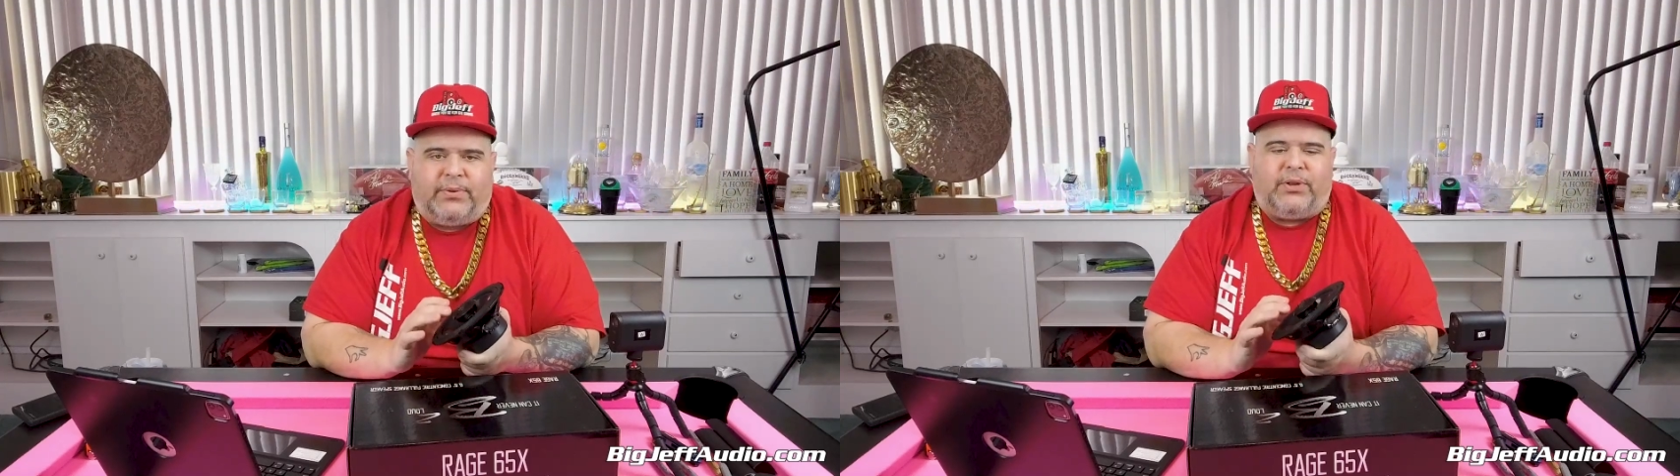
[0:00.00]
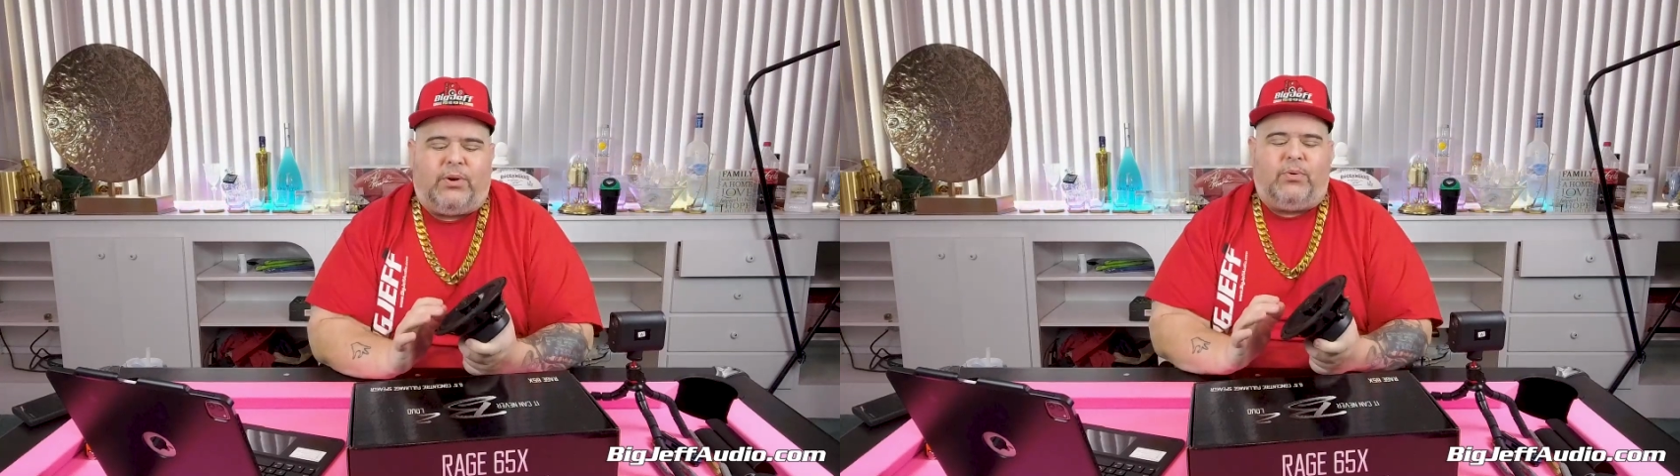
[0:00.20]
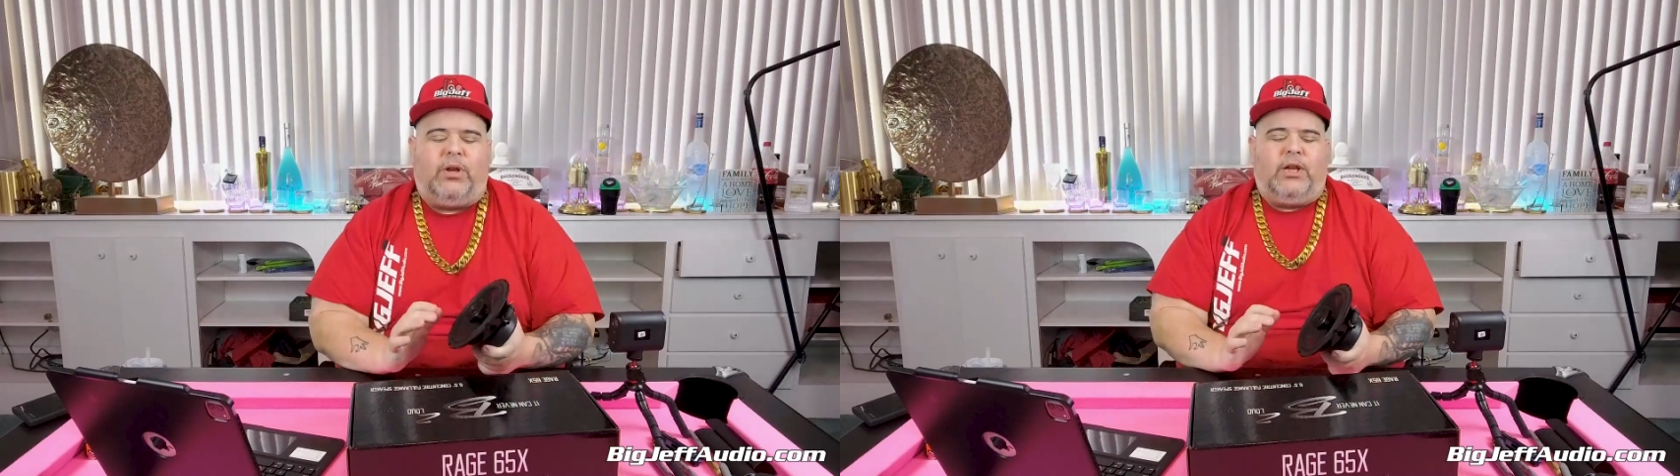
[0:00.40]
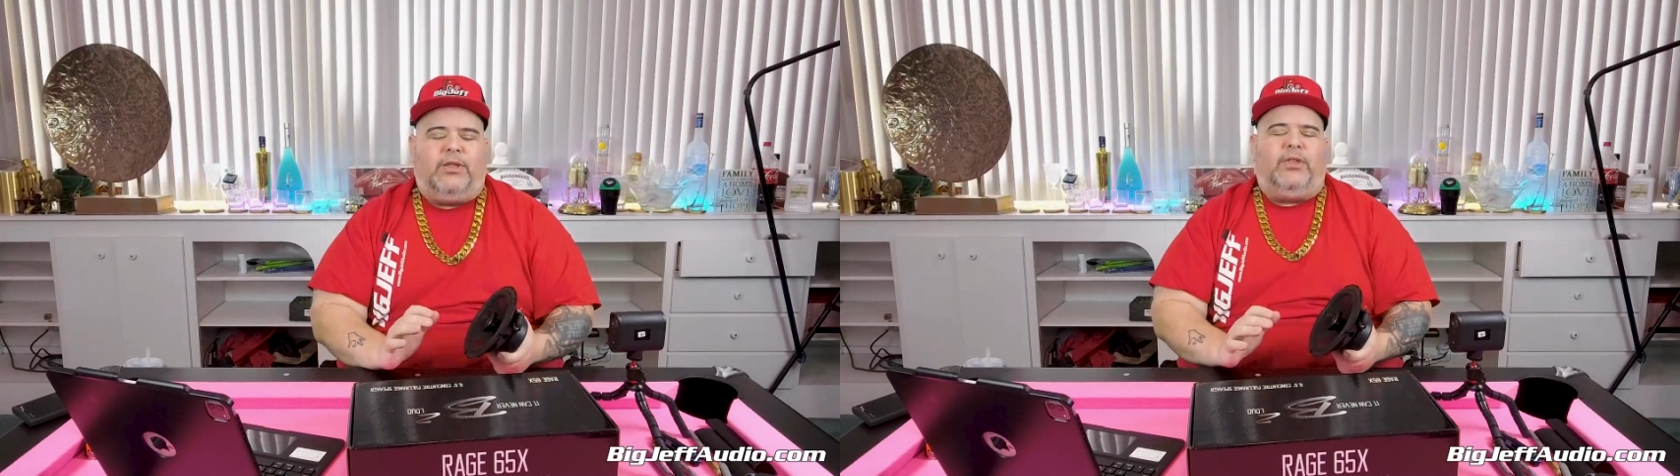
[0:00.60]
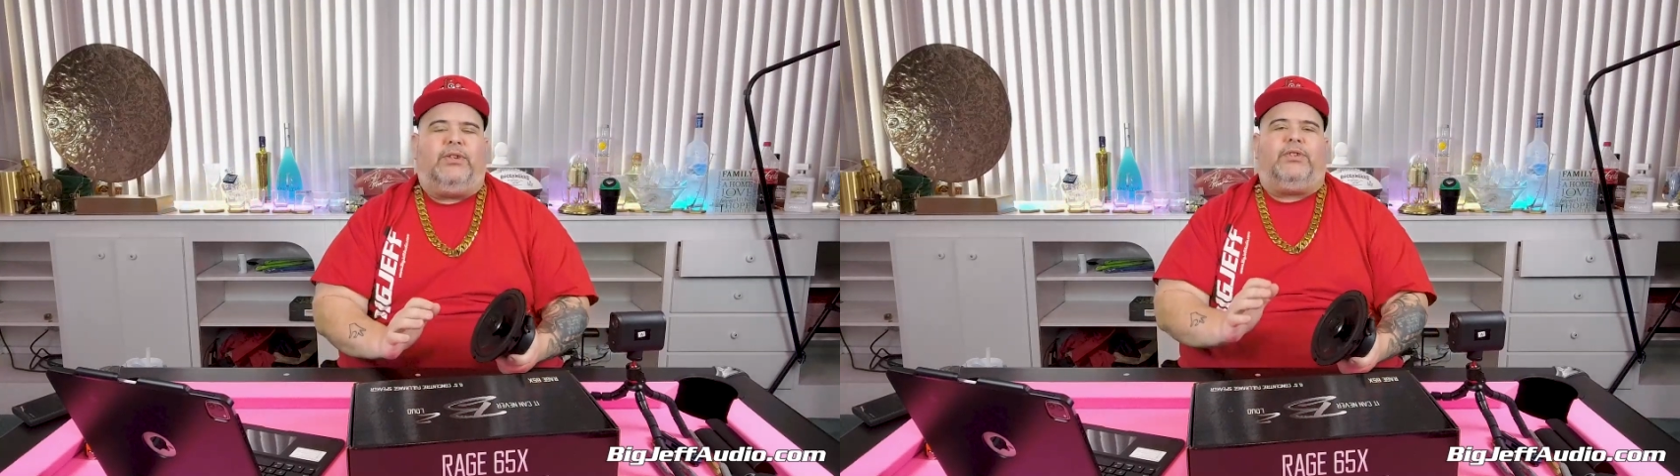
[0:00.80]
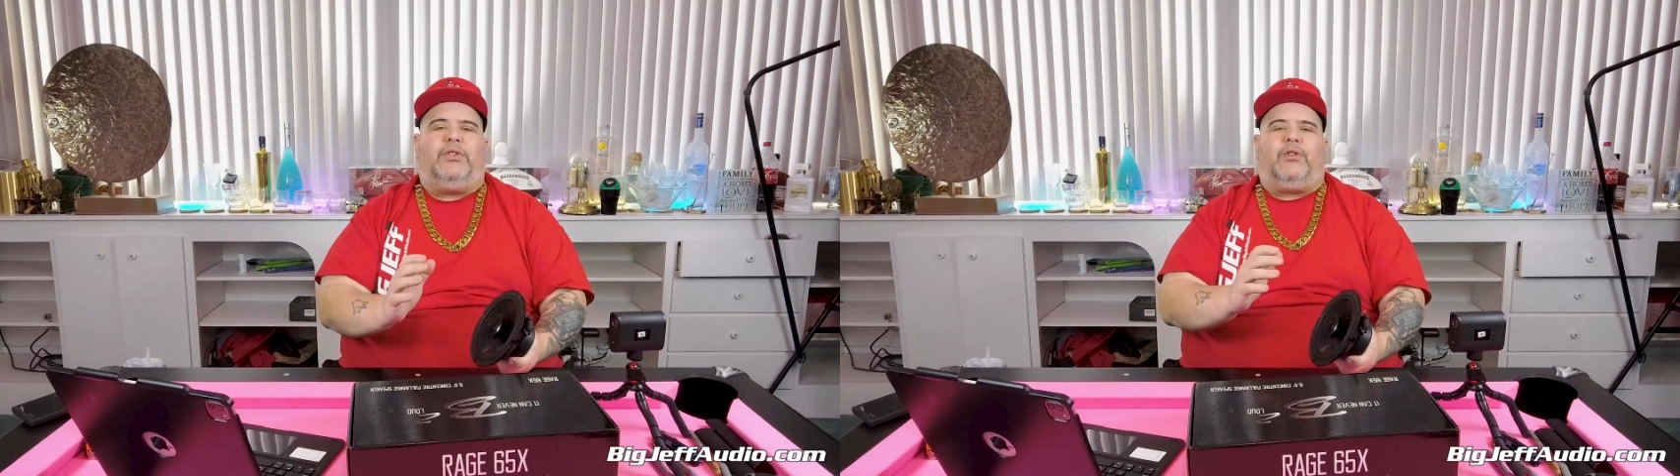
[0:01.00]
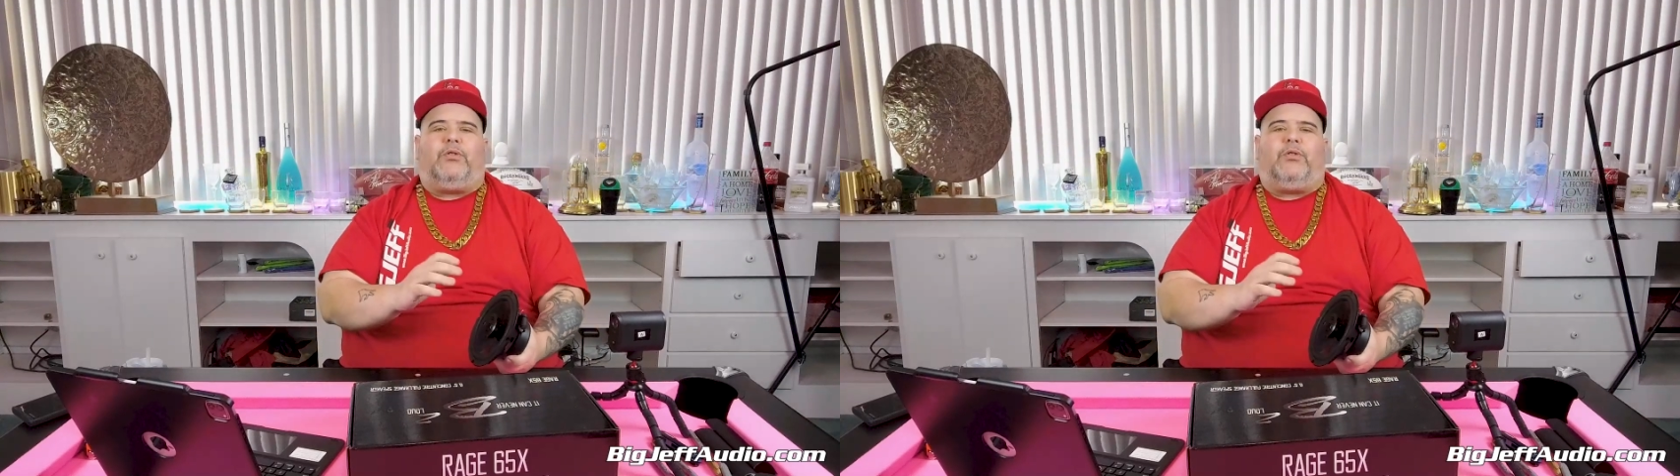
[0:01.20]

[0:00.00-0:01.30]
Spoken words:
So this is a